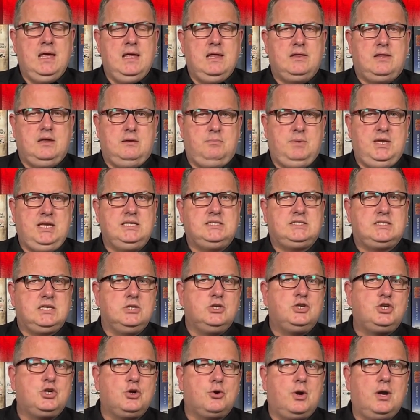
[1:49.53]
That means
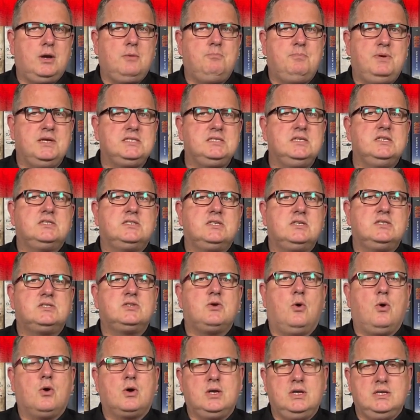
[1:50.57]
ensuring businesses,
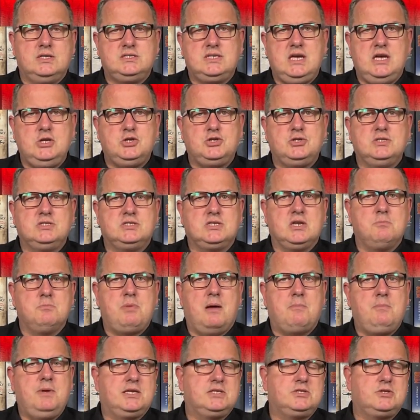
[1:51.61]
organizations, and
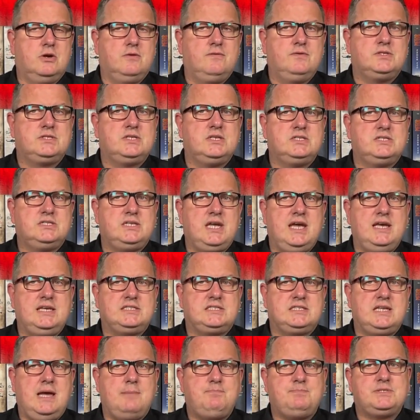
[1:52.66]
public services take
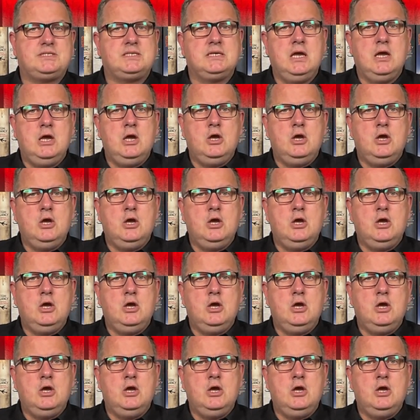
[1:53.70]
steps